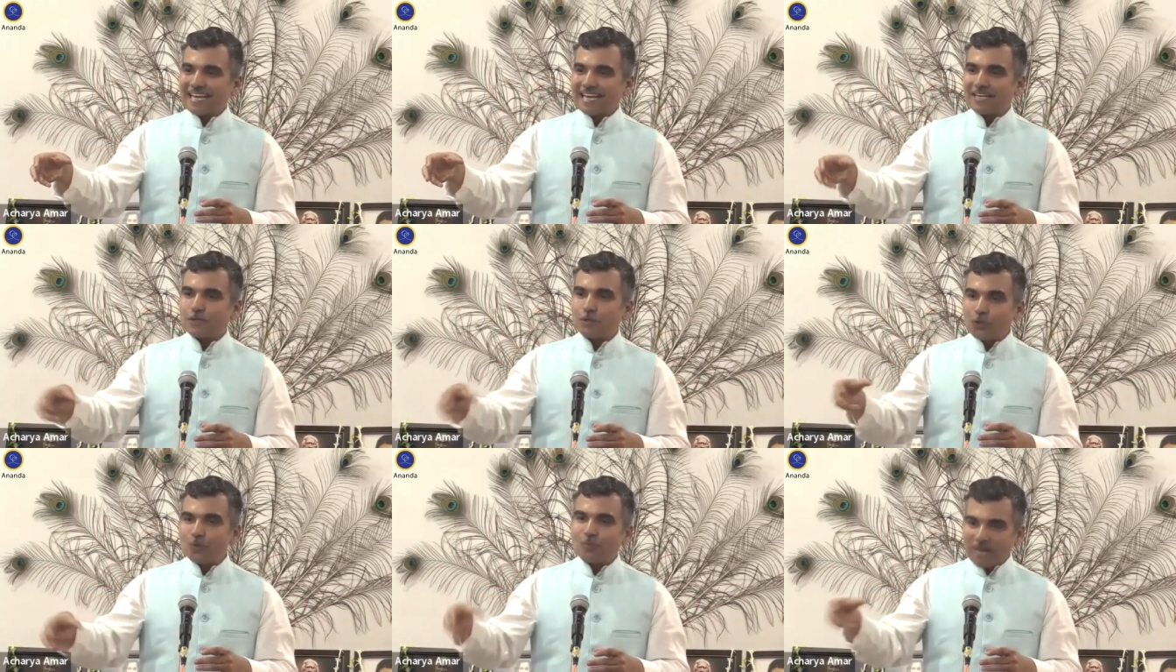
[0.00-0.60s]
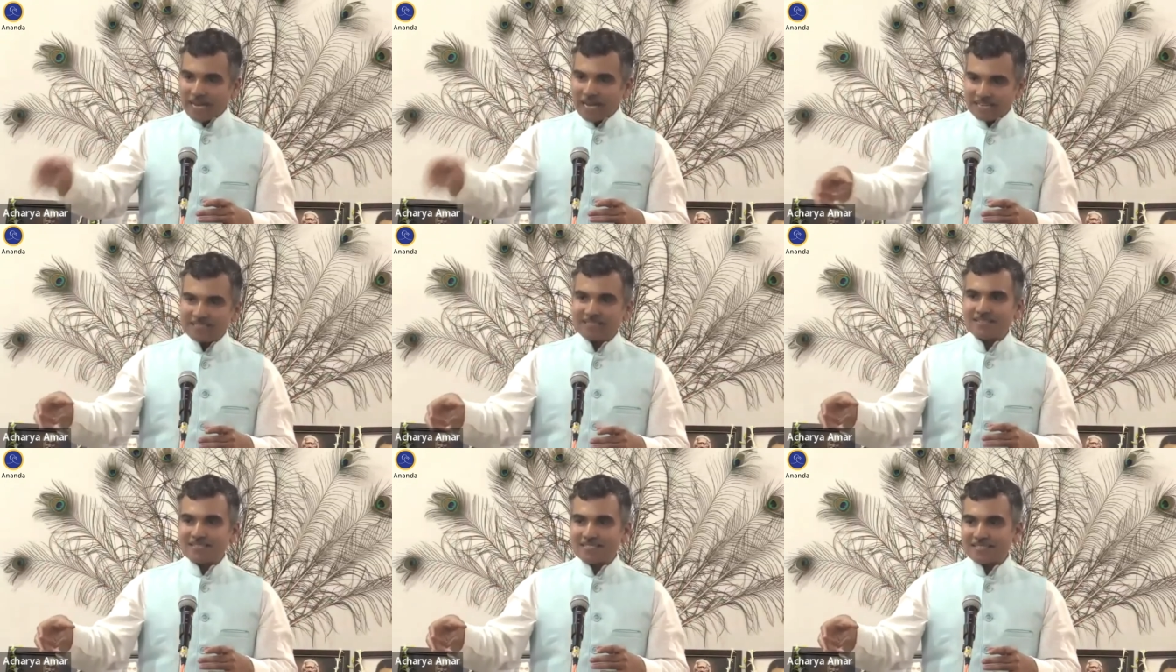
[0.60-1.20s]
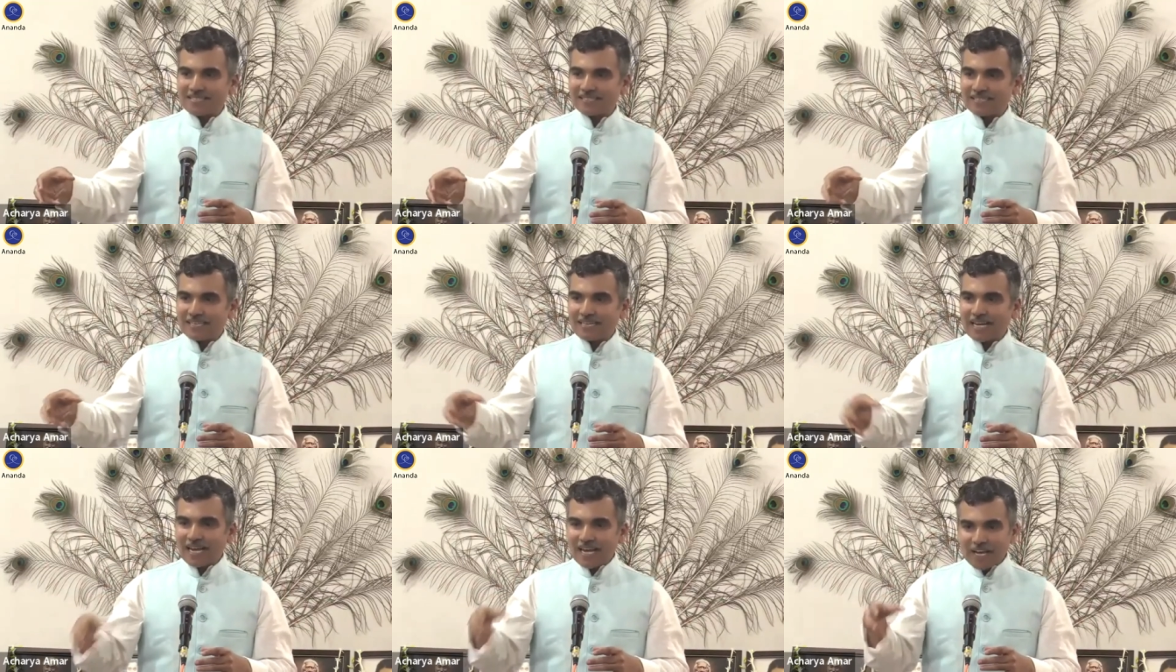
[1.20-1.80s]
And do you practice
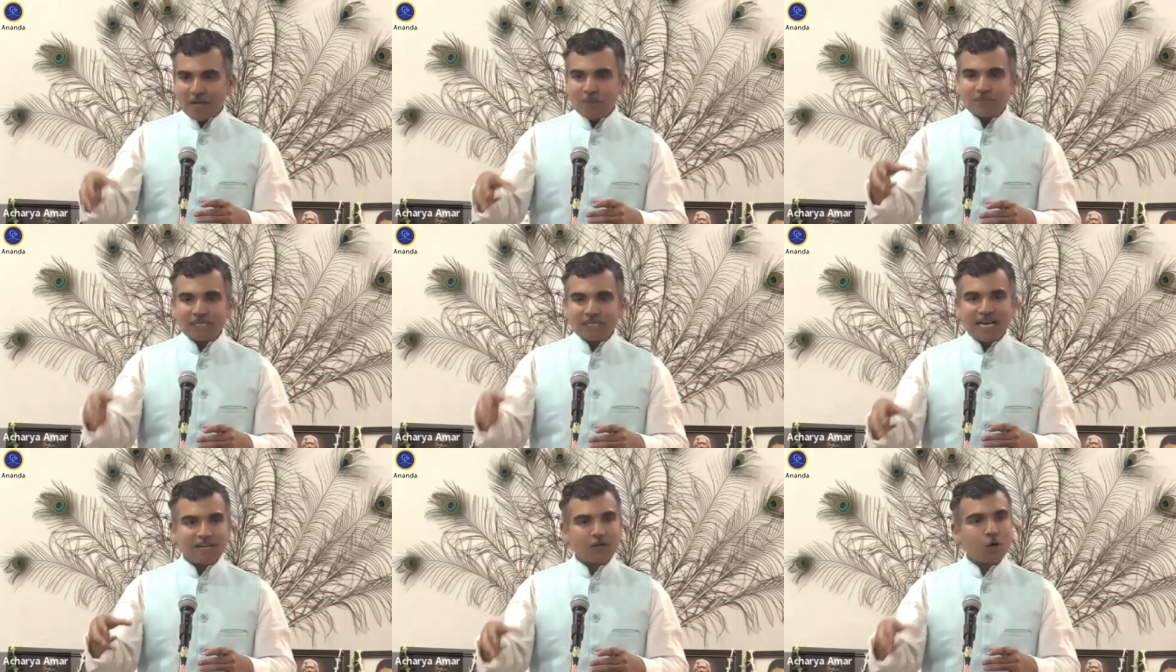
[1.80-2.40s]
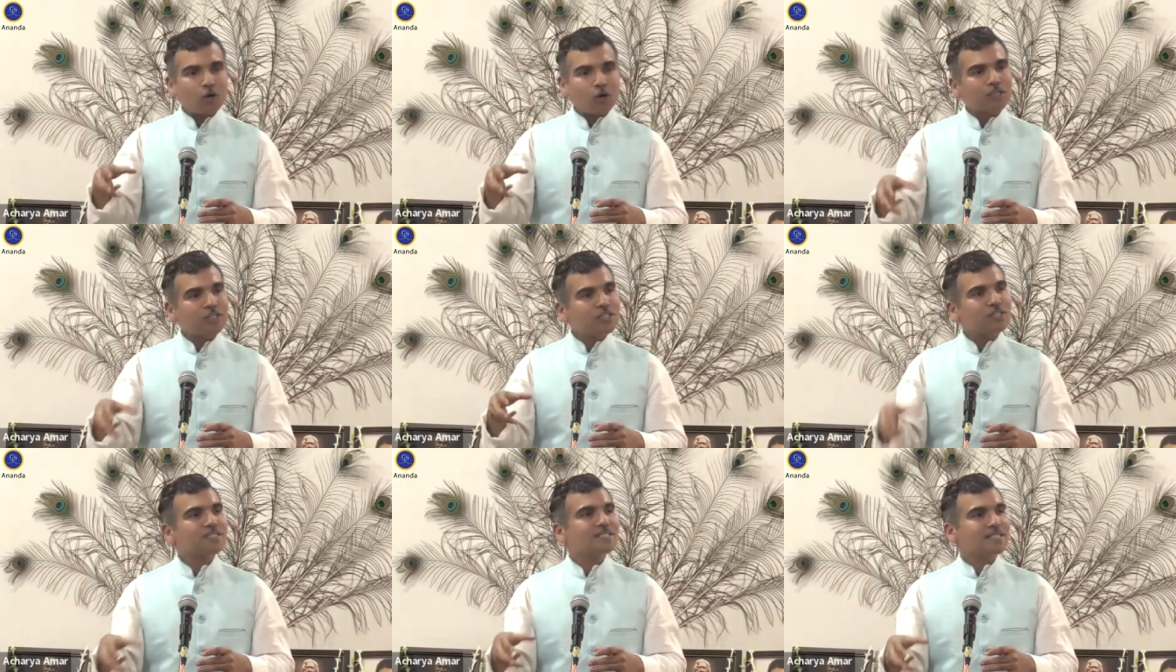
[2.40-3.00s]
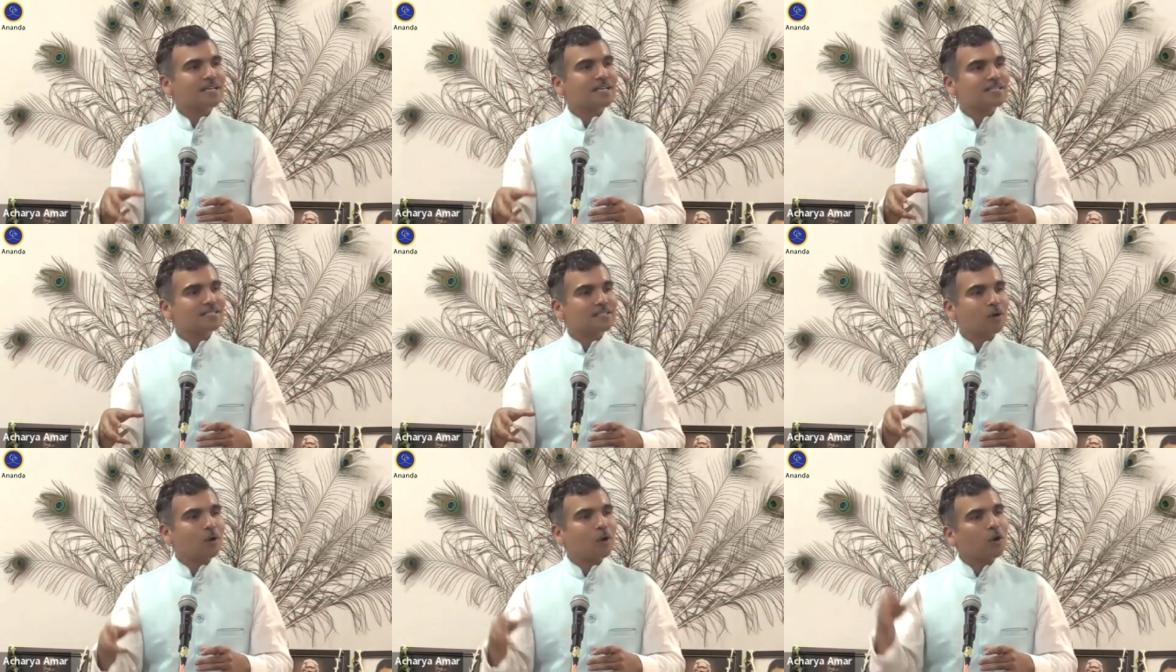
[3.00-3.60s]
that I am that
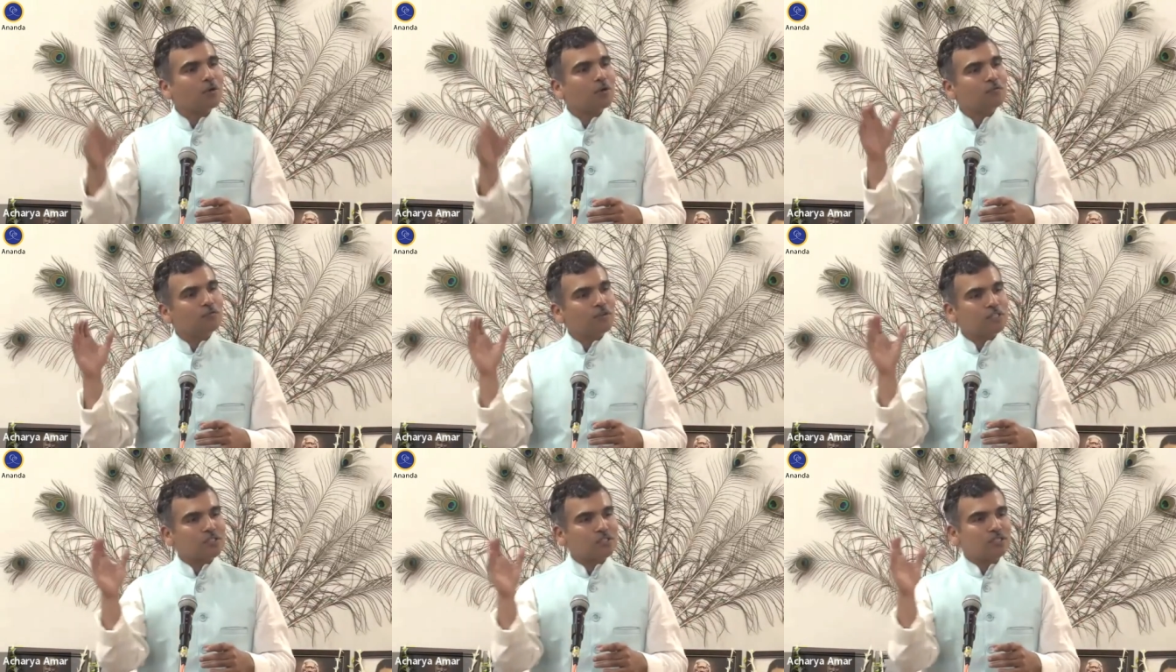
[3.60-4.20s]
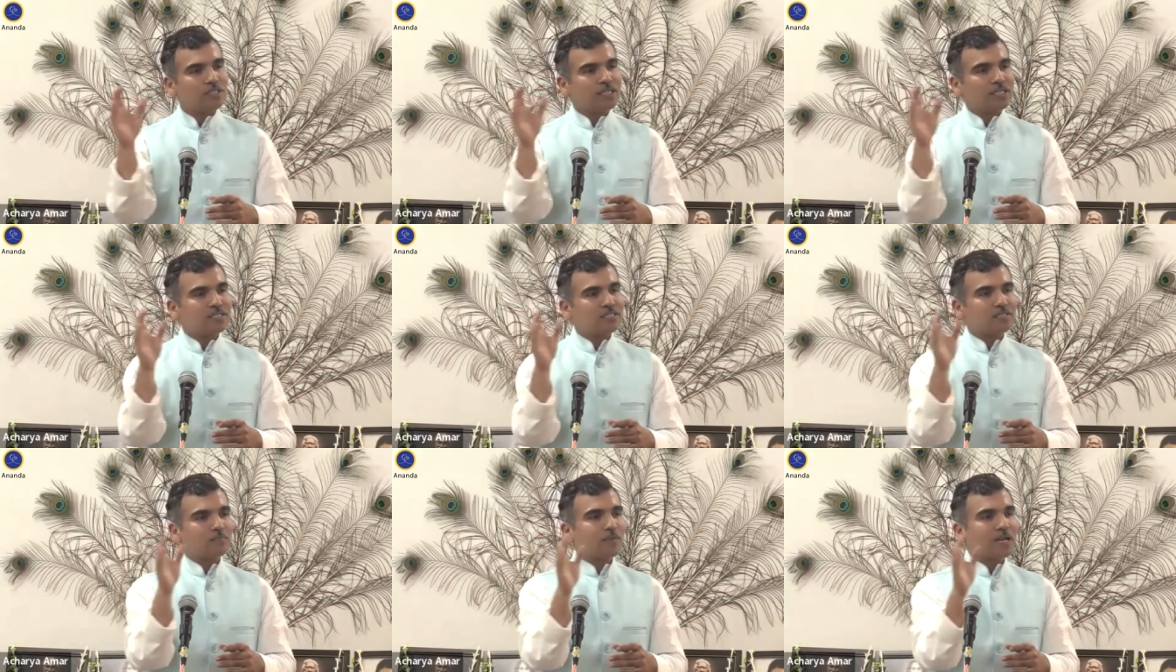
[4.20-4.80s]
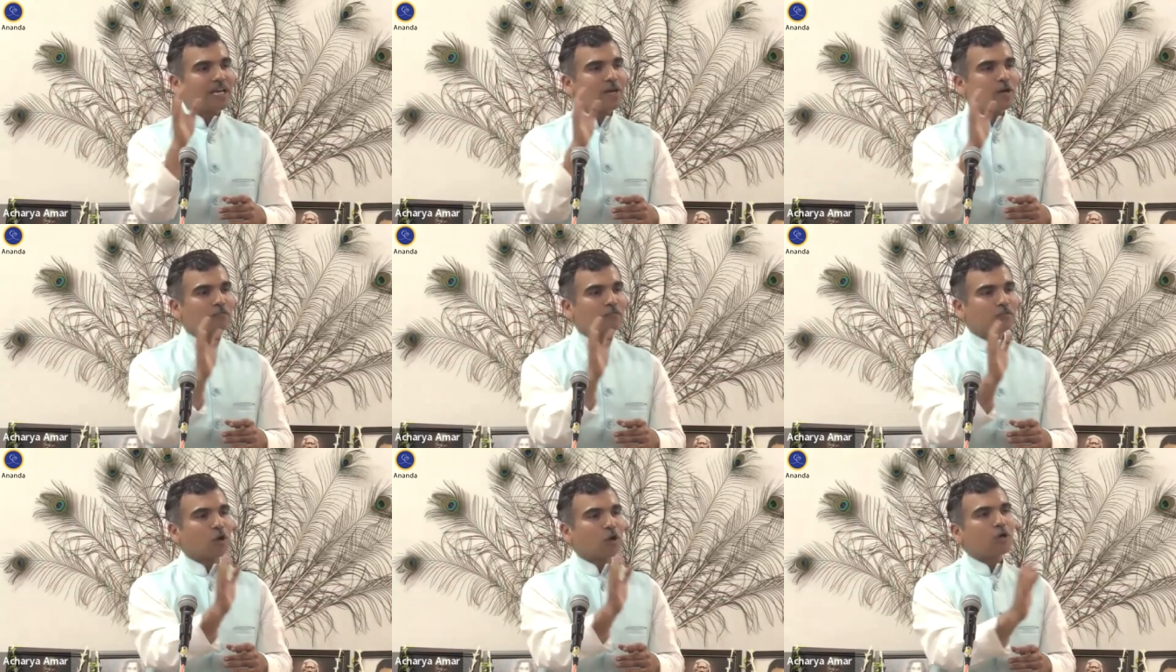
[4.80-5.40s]
consciousness on which this play
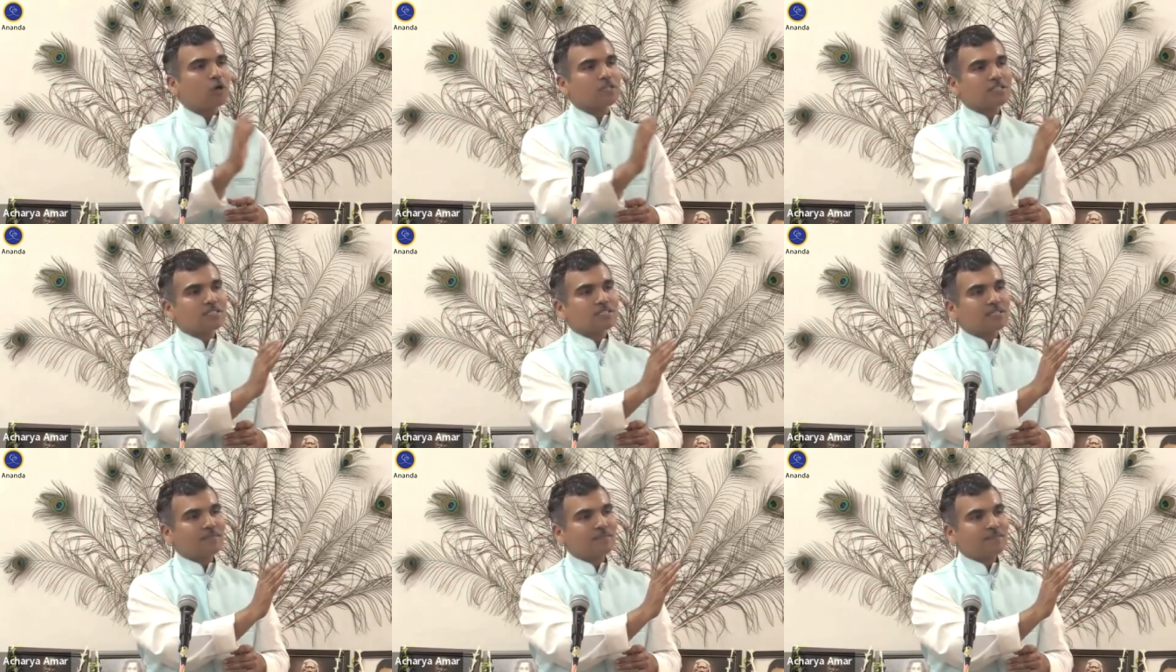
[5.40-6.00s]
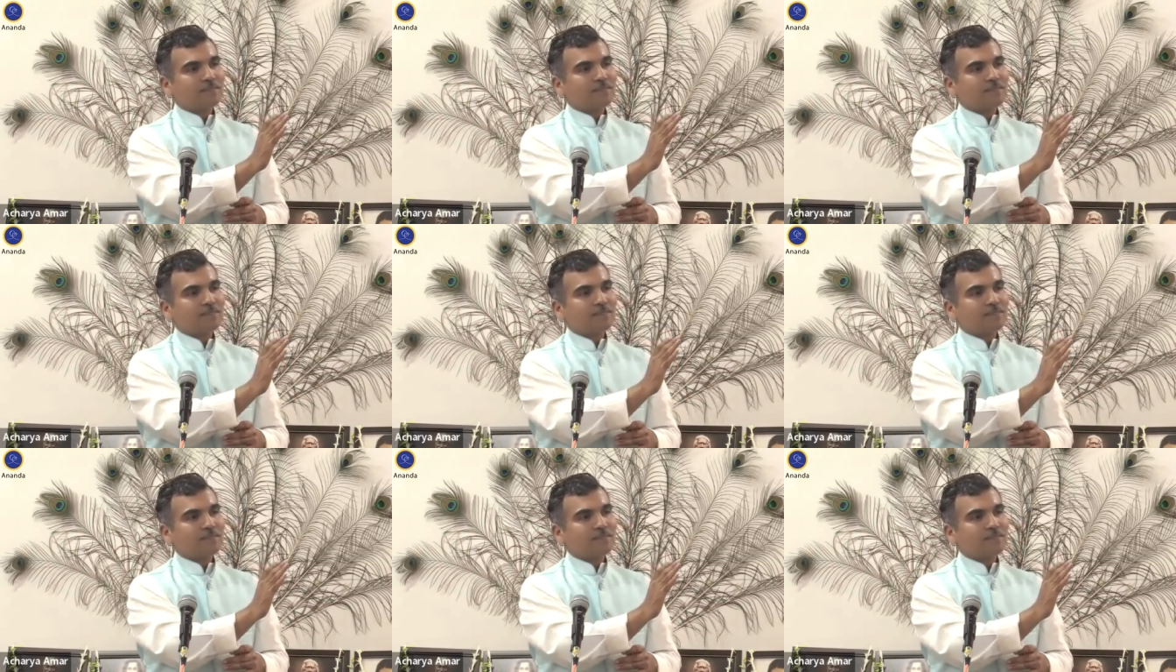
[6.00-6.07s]
of thoughts